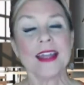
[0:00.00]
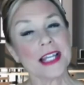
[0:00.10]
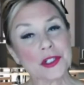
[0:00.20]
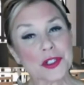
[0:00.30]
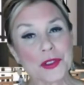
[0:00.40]

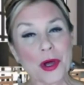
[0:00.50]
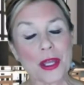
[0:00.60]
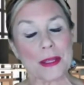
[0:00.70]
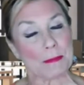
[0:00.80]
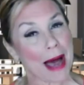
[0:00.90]
not just
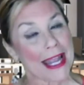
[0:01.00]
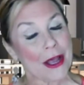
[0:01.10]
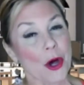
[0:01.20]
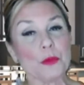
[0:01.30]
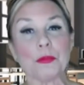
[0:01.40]
in my
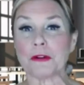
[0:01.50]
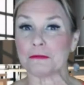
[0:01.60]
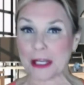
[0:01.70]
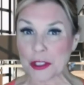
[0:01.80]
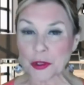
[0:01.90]
own
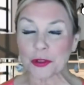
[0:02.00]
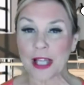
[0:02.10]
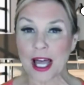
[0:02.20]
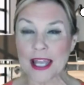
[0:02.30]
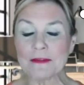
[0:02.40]
professional
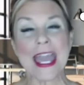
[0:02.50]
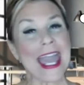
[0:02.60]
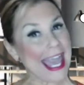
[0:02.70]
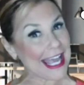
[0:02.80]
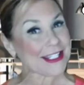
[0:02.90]

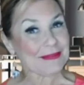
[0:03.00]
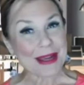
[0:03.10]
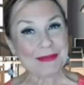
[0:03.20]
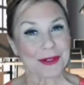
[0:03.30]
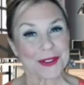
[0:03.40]
life and in
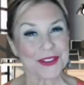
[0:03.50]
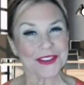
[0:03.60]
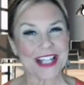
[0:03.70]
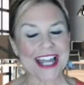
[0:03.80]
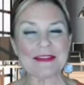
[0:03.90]
my
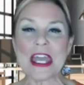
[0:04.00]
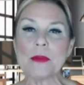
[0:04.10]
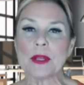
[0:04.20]
personal life,